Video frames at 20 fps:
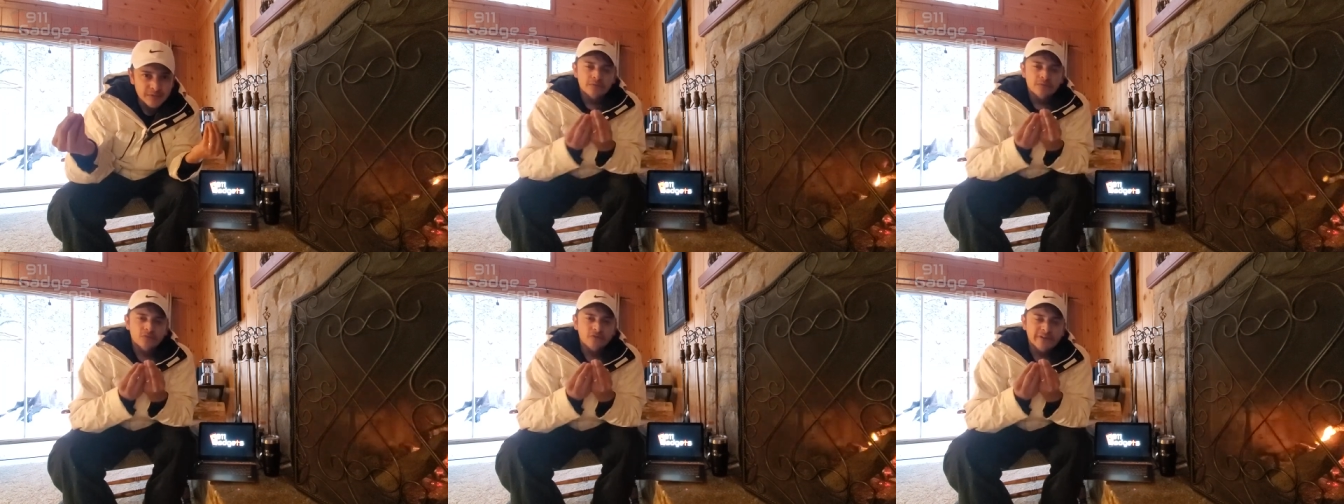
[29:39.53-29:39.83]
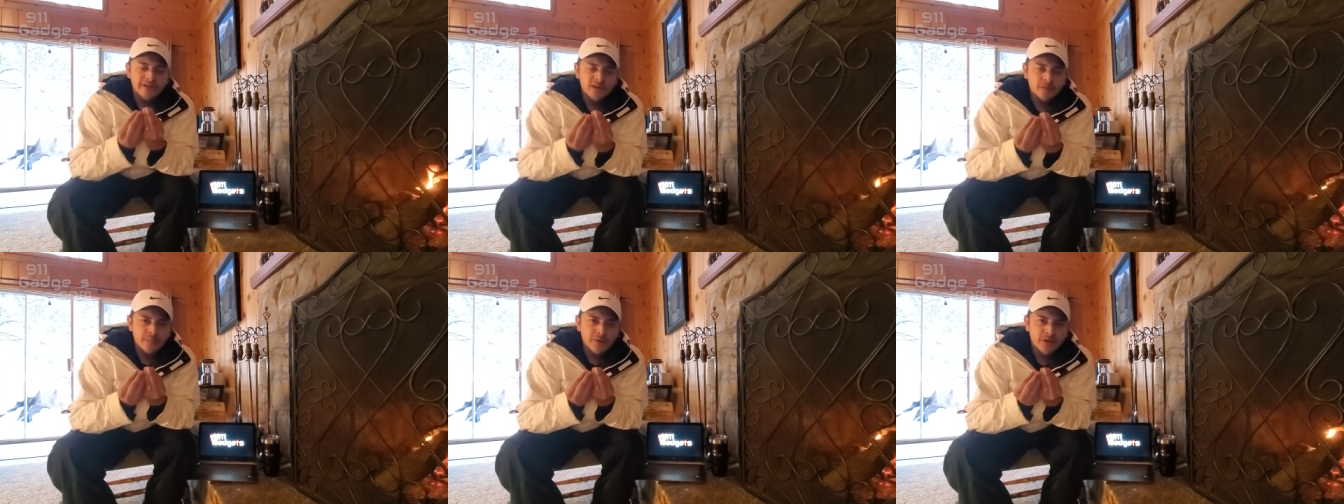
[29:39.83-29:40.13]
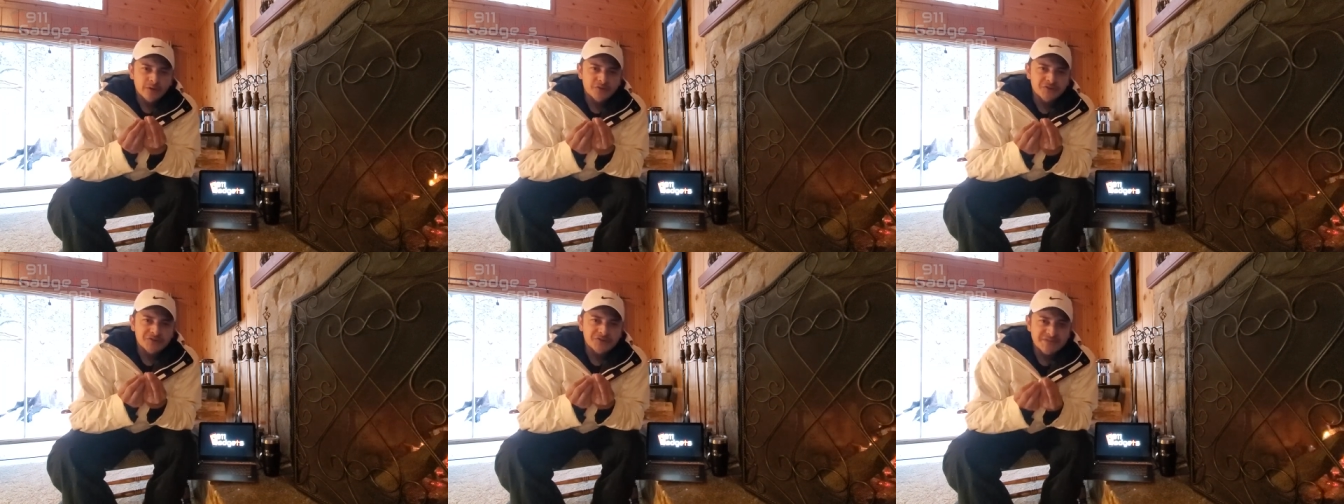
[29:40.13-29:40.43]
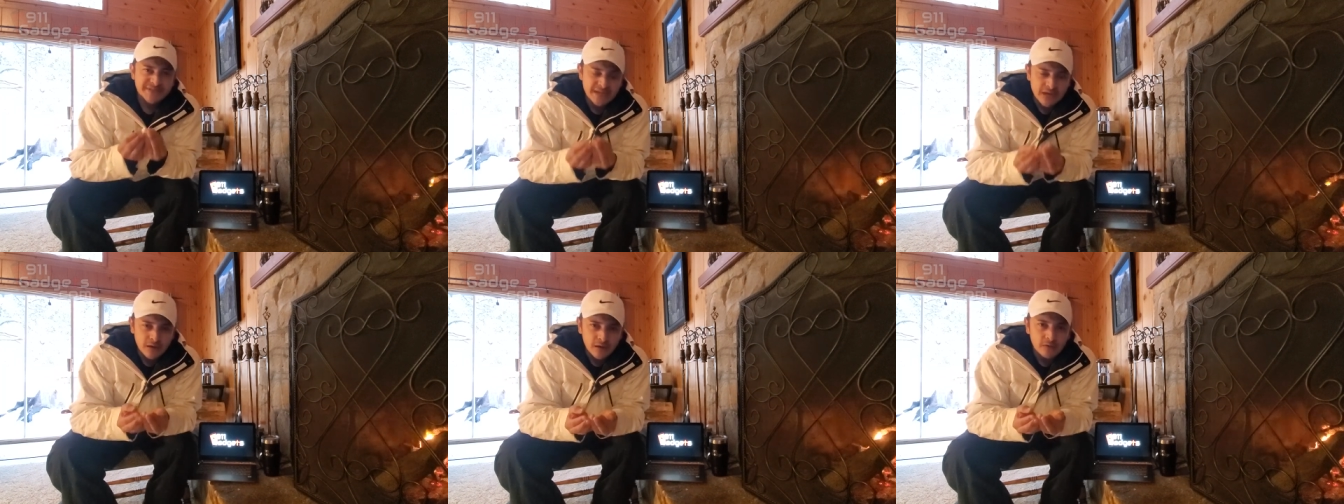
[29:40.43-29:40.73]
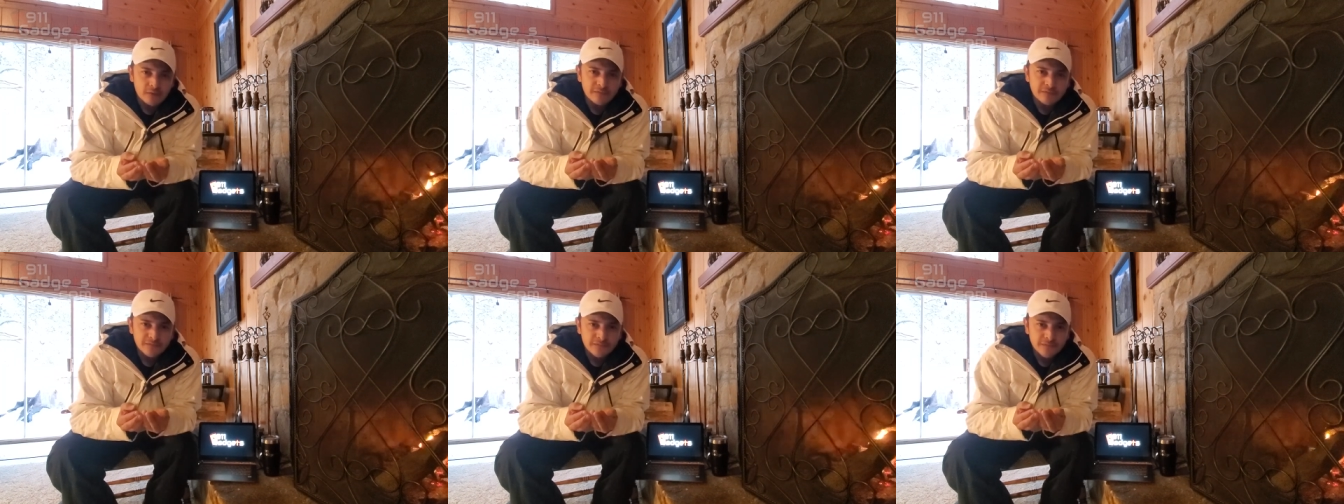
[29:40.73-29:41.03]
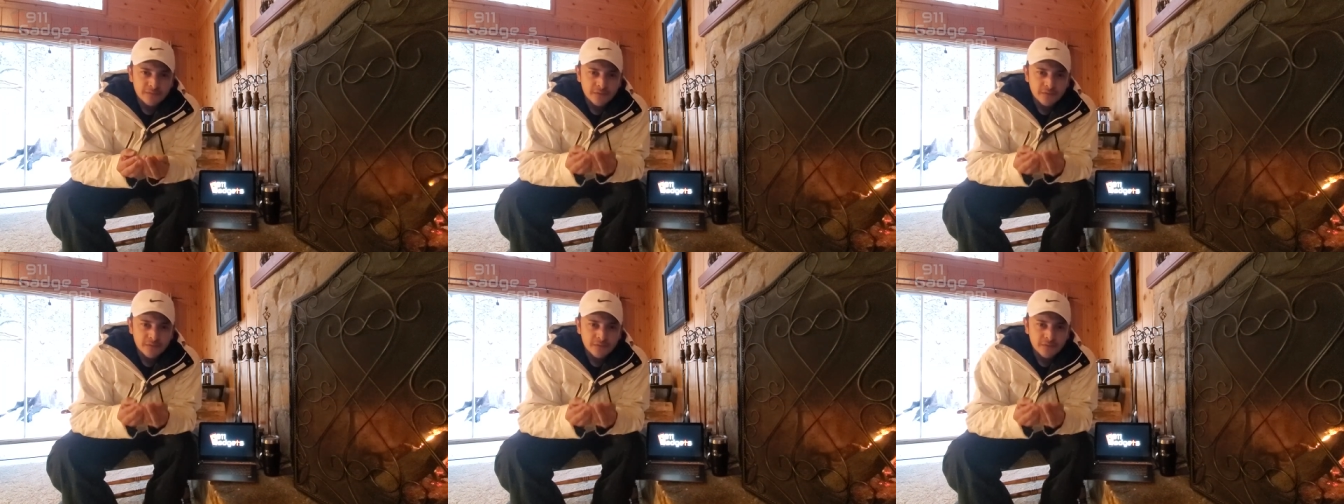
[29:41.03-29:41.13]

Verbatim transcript: If you care about yourself,